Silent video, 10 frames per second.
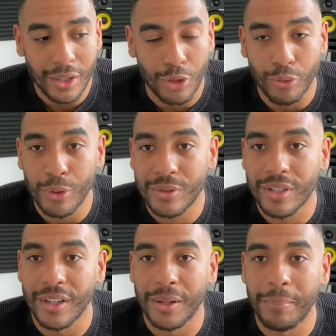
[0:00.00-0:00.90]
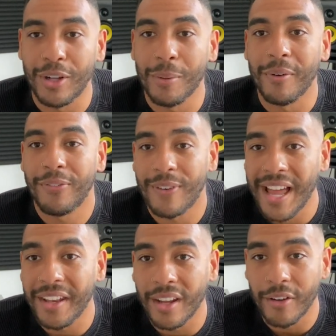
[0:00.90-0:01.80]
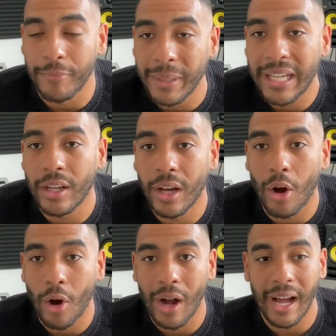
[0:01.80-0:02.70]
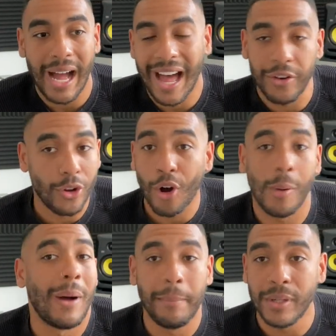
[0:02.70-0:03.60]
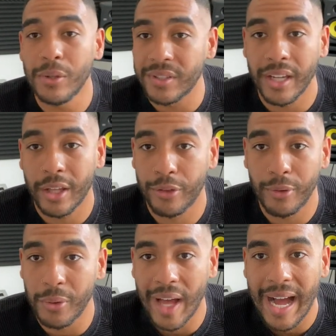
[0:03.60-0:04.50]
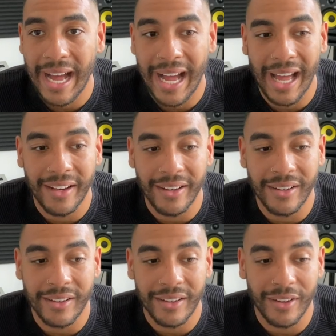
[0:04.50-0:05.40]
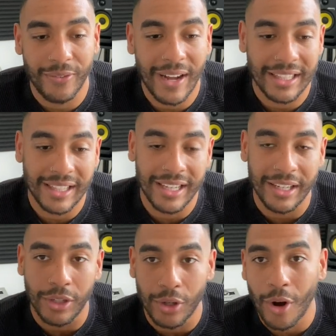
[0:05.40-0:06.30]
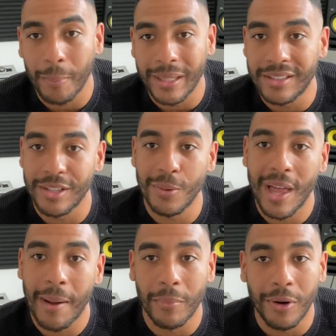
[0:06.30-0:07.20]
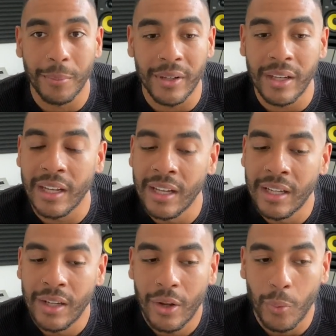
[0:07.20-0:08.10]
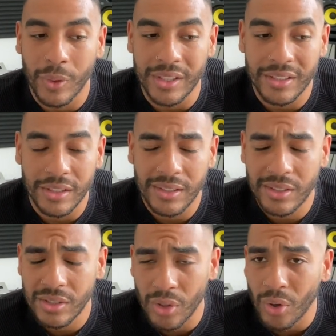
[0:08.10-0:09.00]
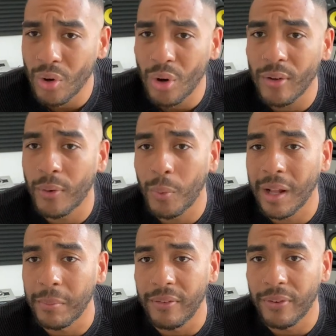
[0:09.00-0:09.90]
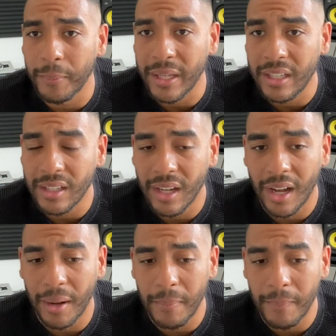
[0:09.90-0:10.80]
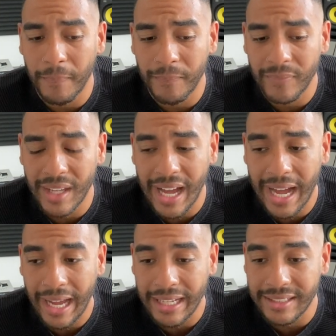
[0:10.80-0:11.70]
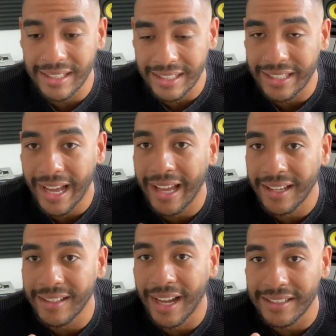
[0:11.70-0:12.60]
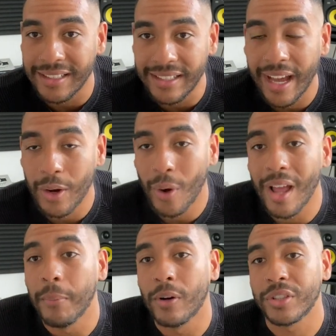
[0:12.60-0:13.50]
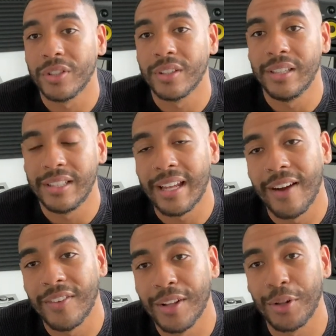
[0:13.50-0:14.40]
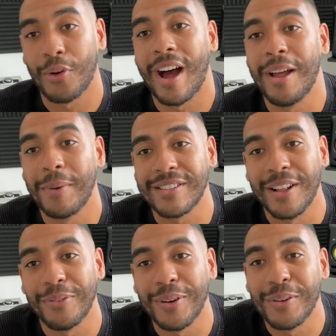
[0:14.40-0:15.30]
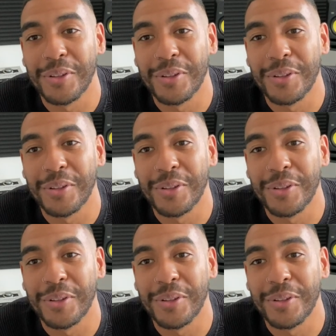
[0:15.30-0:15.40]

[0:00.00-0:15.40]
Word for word: grew to become a fan of me and all my music through that. And the fact that it had got me to that moment was so overwhelming for me. Um, I did get I did get quite emotional and did have a little cry at myself when I